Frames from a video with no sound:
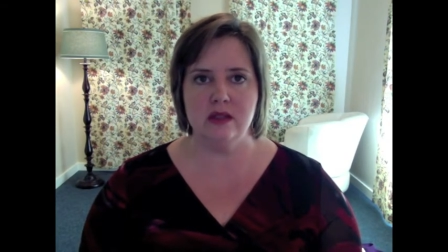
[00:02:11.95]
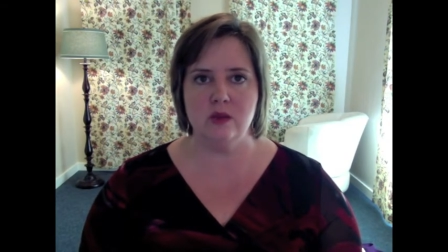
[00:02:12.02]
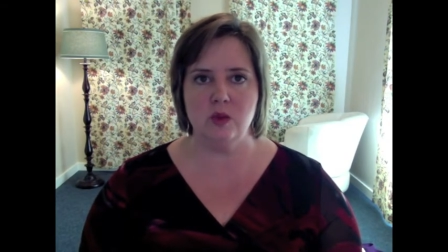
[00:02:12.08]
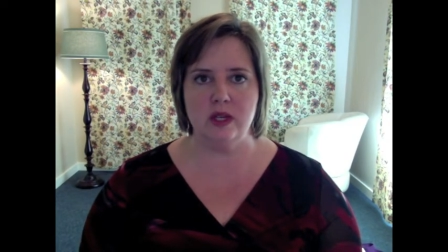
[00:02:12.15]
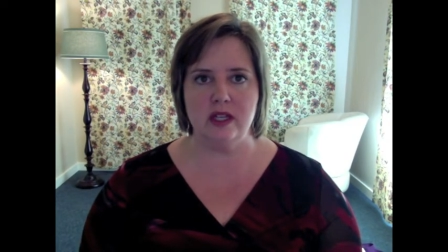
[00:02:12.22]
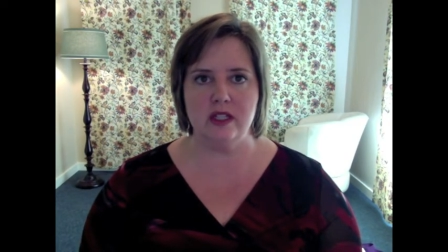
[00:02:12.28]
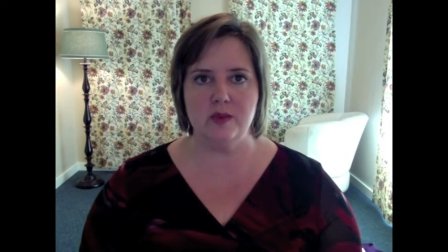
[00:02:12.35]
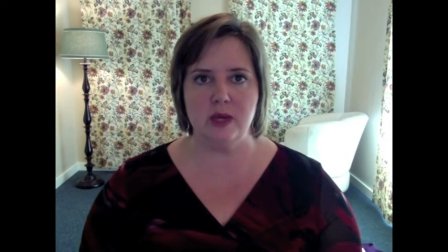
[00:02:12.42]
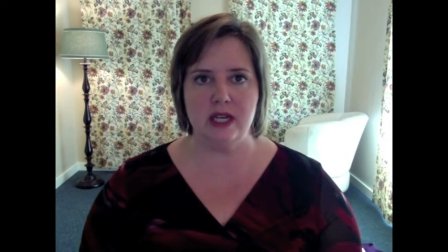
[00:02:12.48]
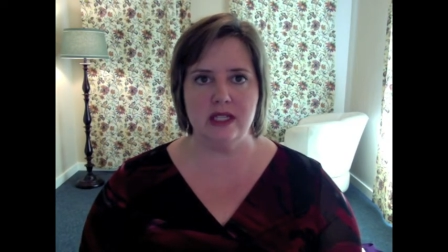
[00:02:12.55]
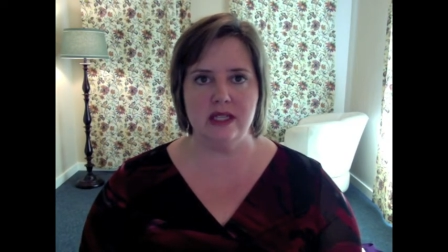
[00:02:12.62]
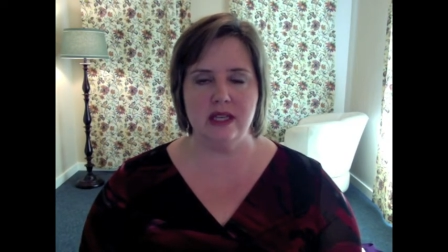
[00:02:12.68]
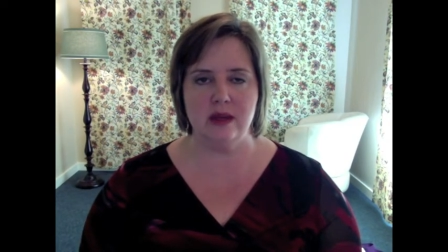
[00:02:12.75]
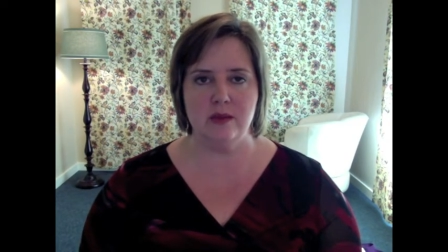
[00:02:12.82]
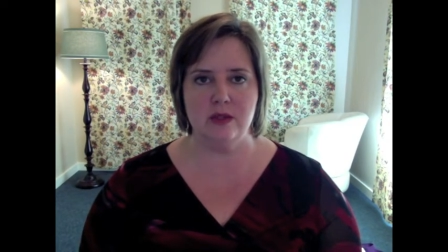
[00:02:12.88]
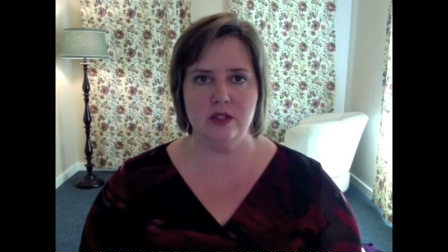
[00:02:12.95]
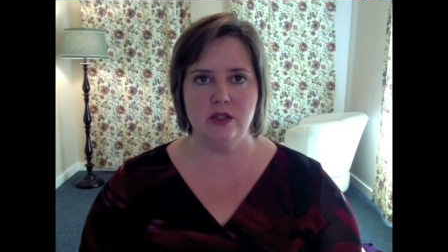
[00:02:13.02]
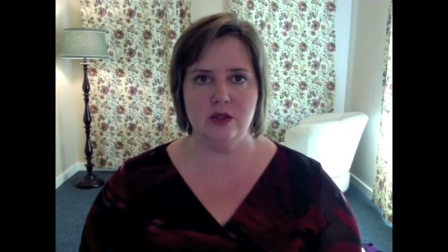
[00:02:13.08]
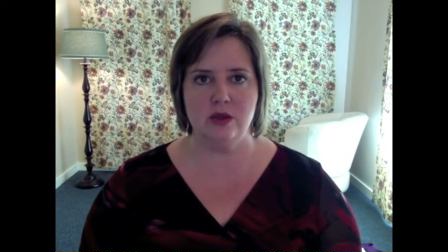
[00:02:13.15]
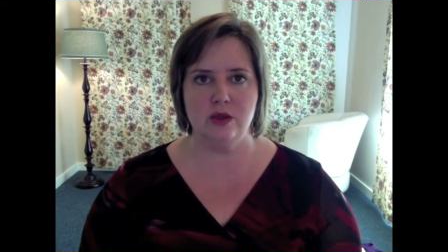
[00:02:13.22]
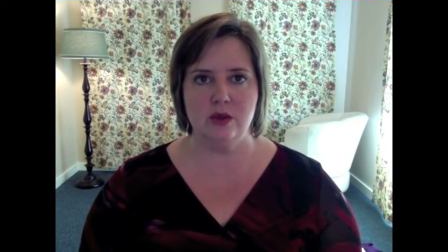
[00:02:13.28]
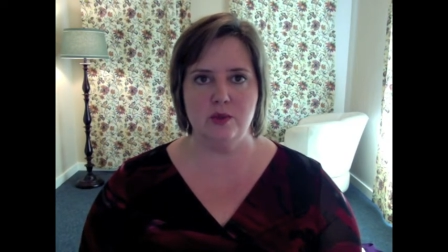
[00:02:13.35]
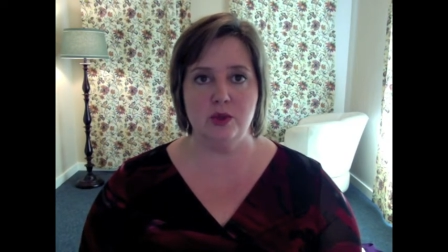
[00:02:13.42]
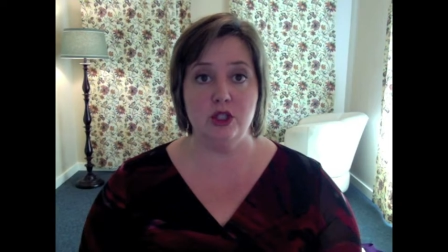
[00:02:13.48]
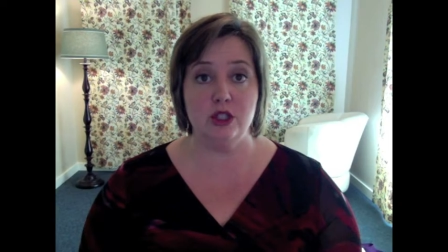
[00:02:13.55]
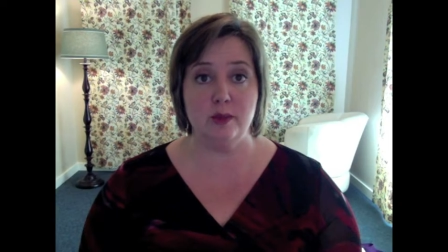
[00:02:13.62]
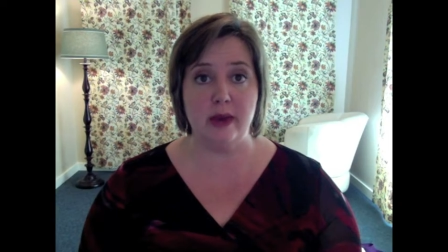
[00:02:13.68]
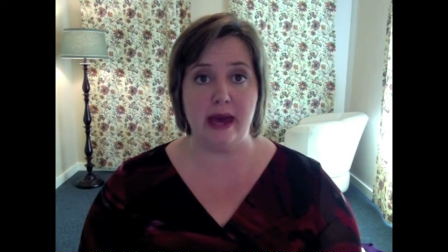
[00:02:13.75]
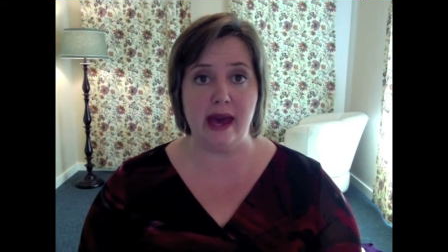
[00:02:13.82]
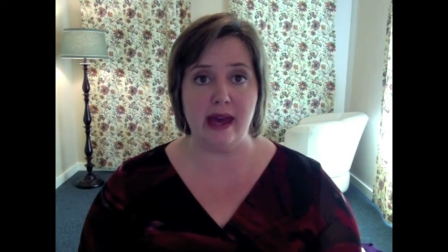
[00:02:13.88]
we expect them to push
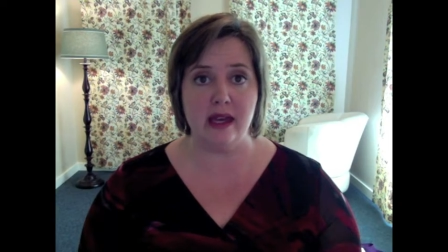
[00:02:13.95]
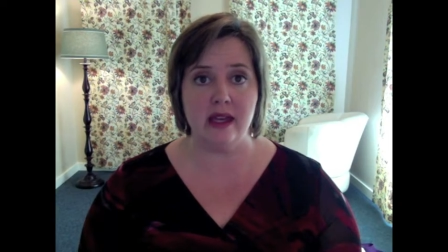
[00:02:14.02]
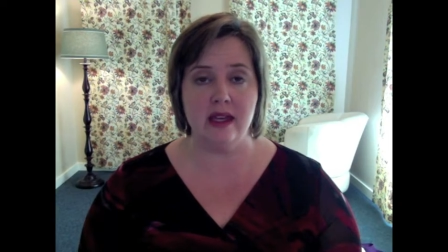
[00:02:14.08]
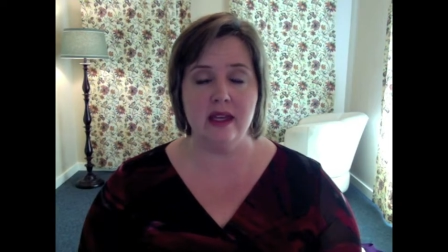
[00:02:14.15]
back,